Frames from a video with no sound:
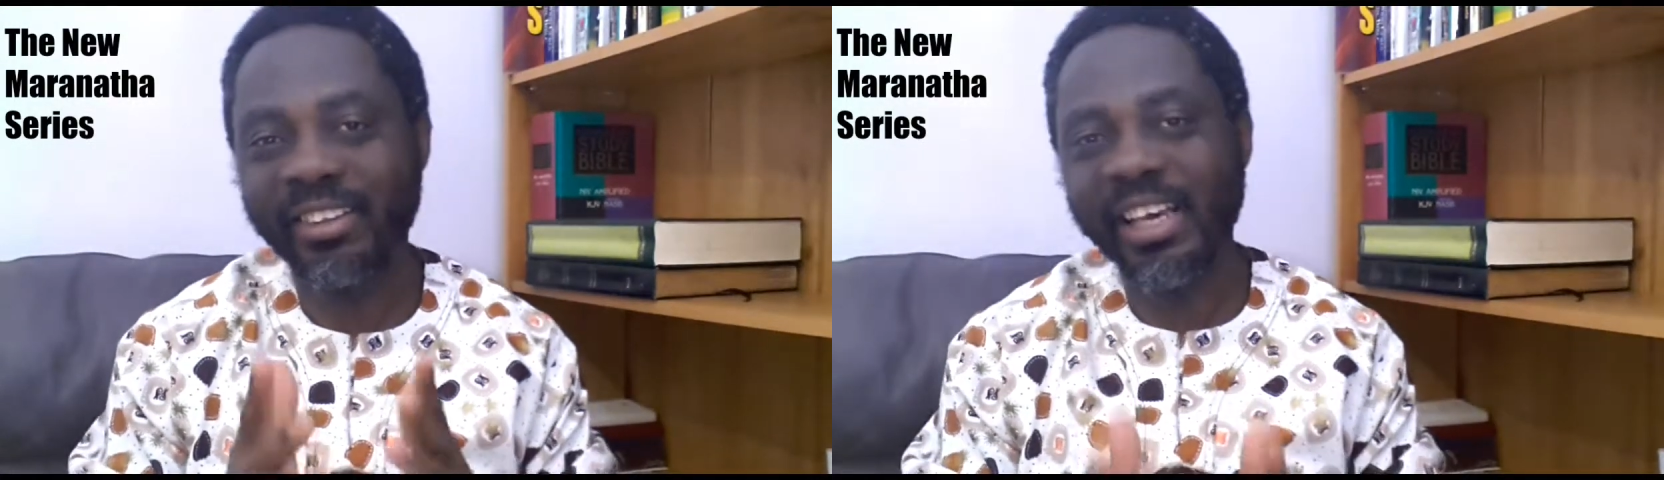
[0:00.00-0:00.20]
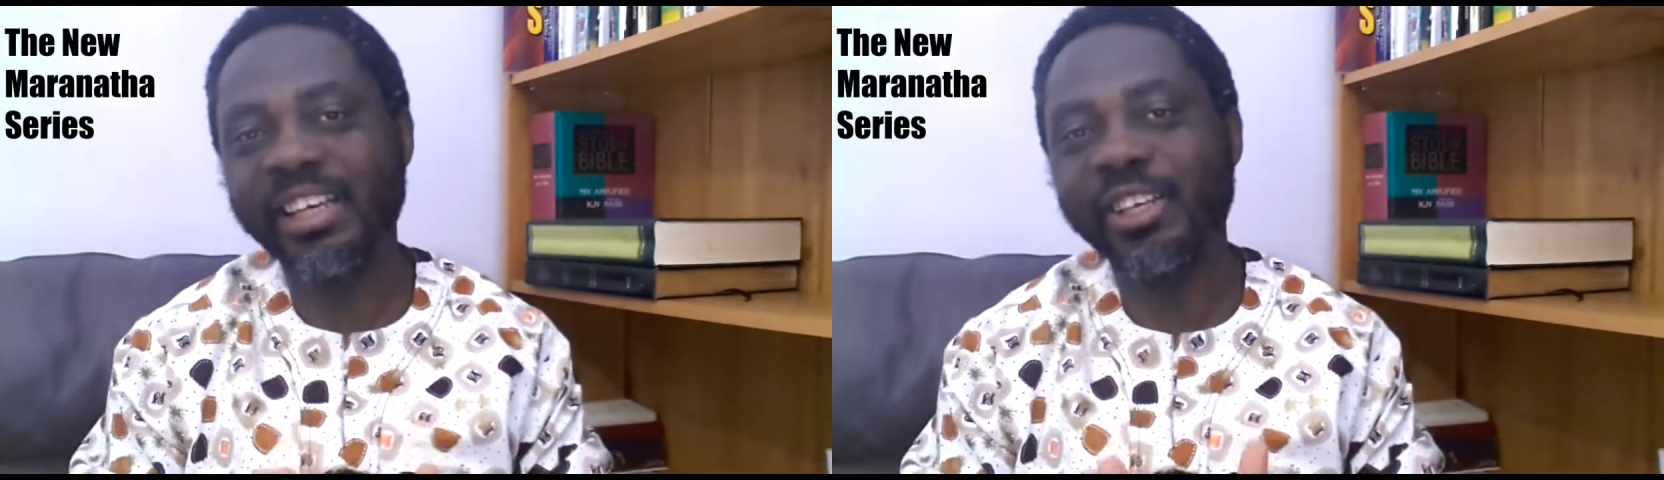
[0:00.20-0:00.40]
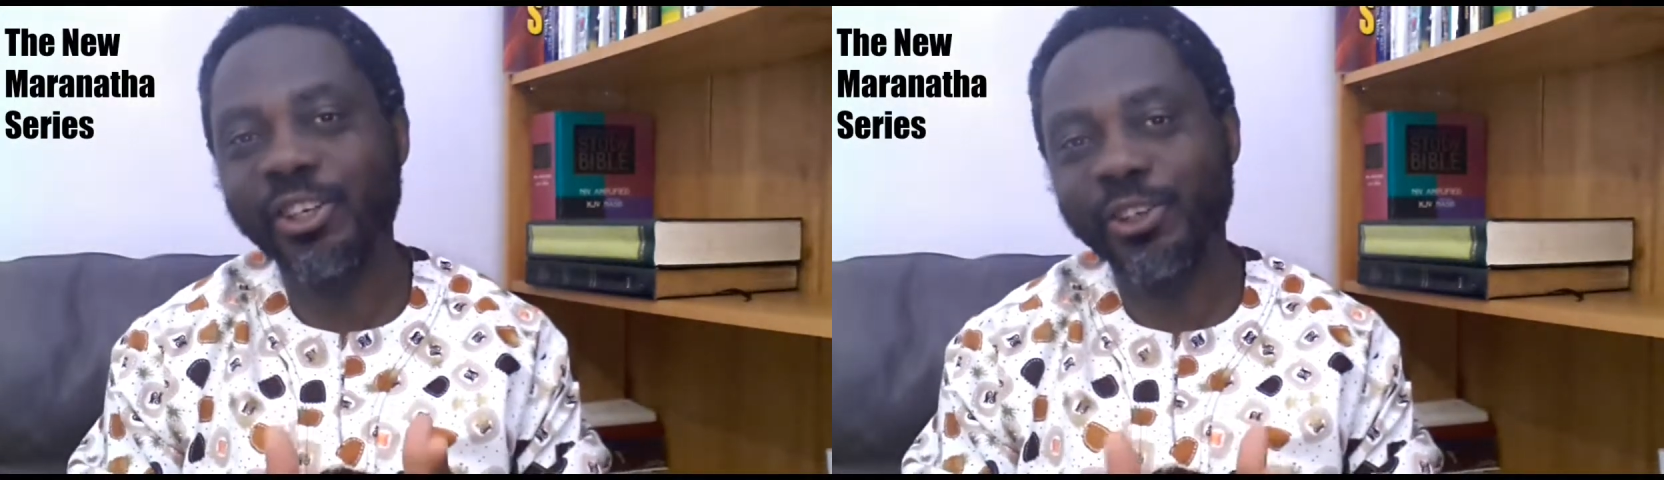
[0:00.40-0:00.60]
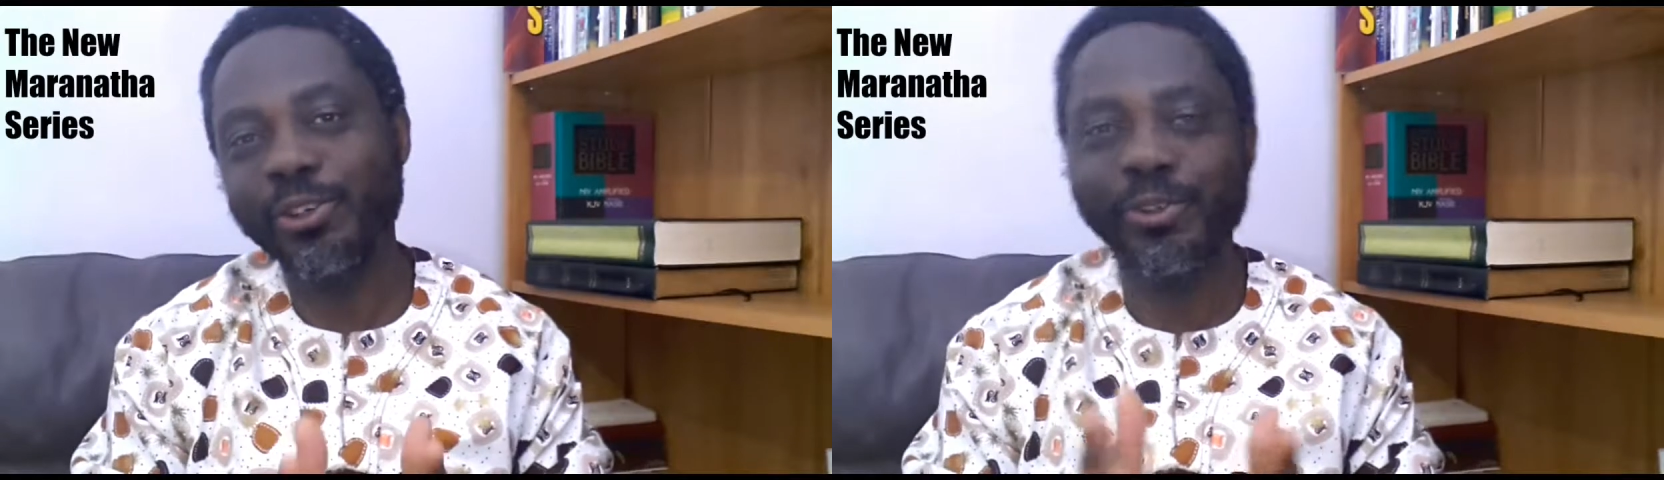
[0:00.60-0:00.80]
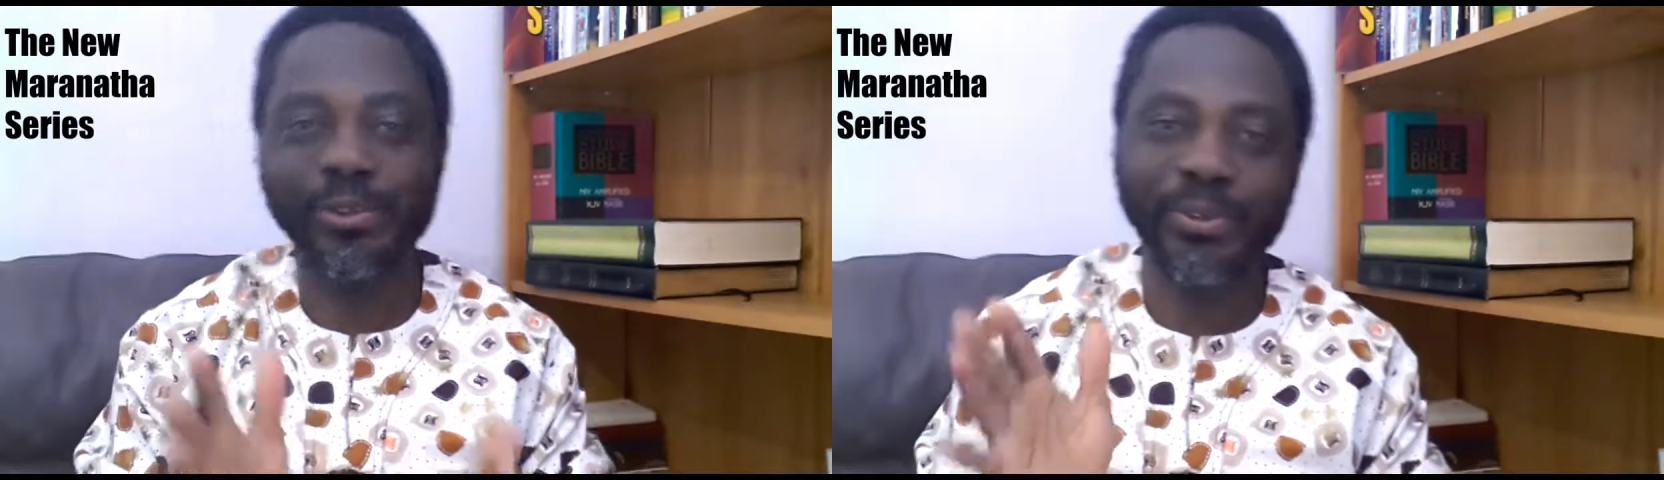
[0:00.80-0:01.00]
Thank
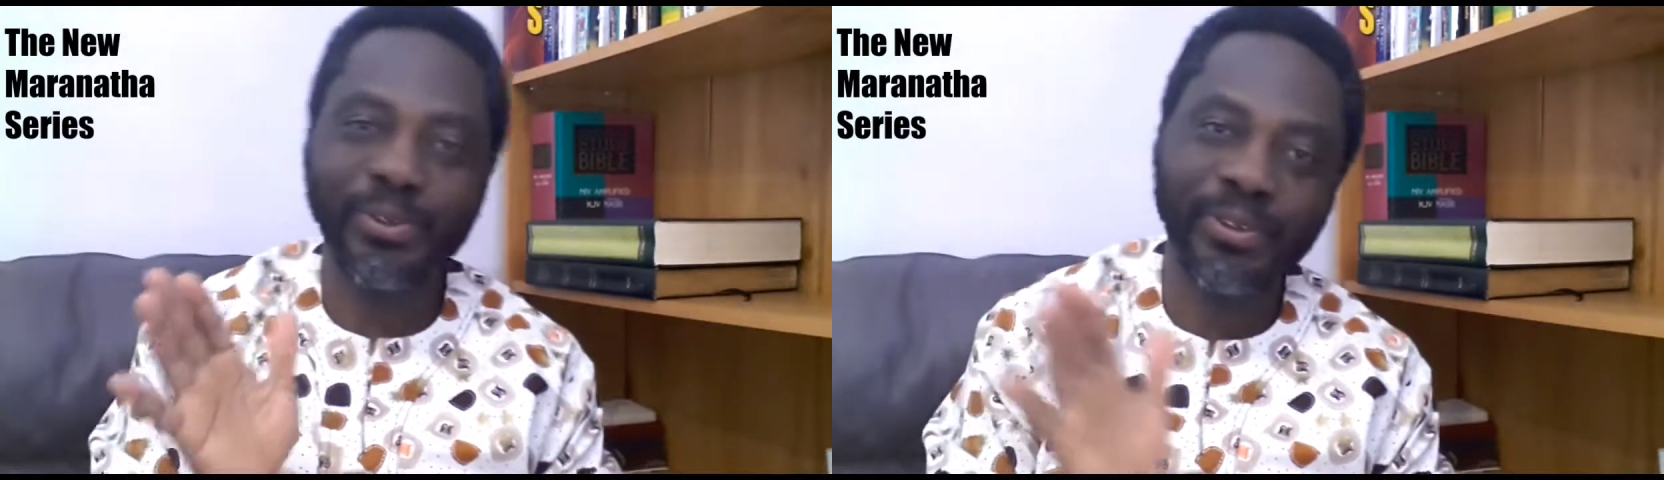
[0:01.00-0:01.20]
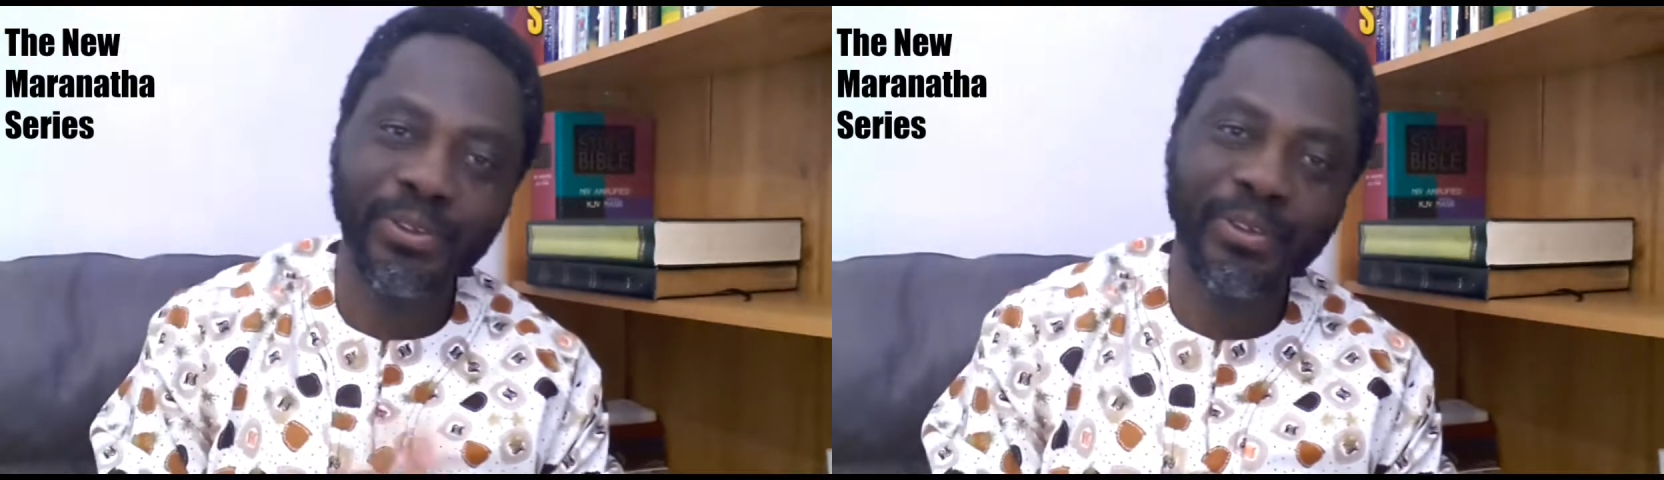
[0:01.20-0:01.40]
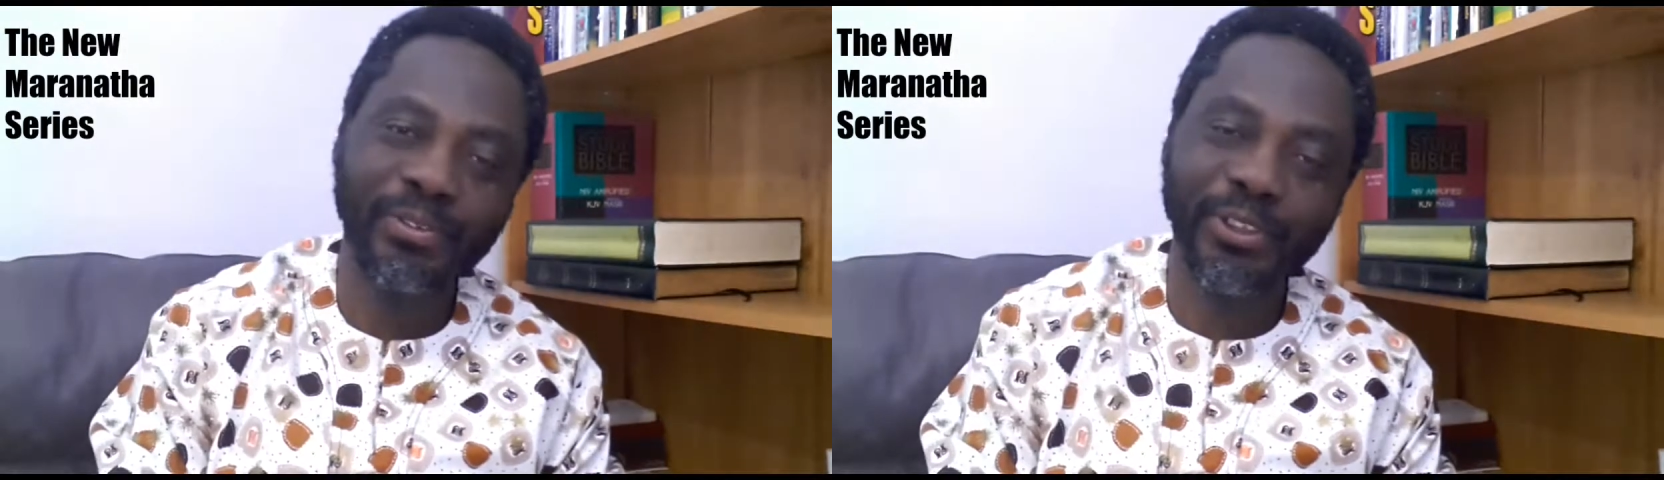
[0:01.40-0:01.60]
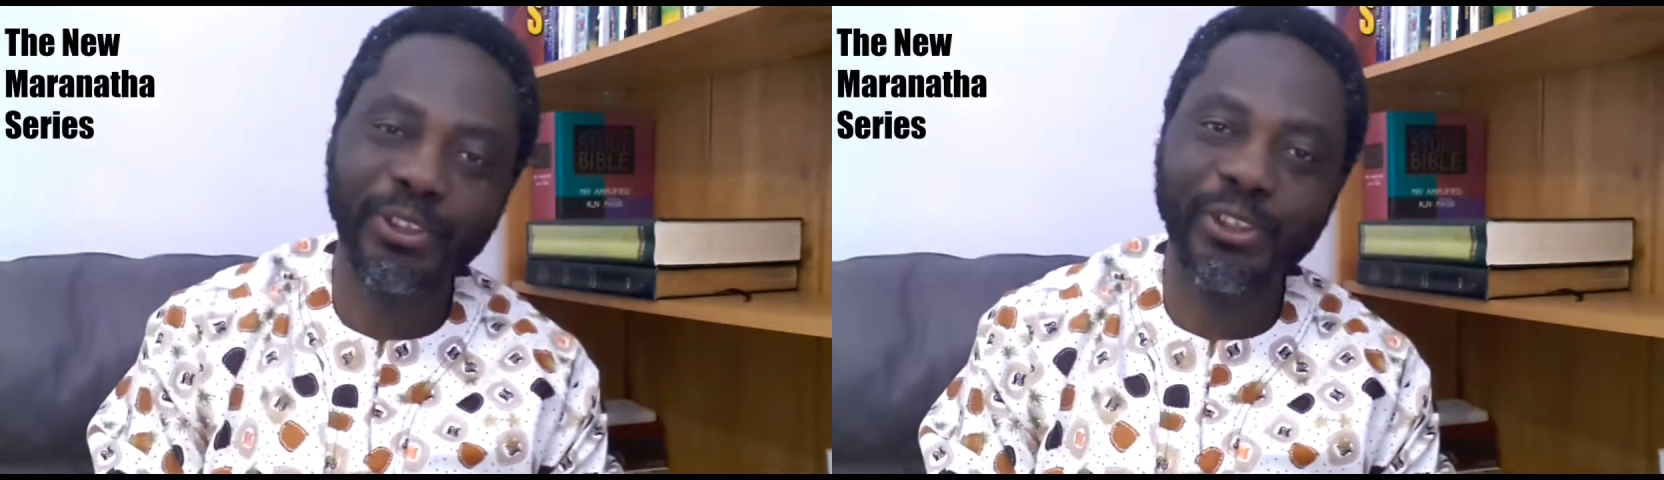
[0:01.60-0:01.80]
you for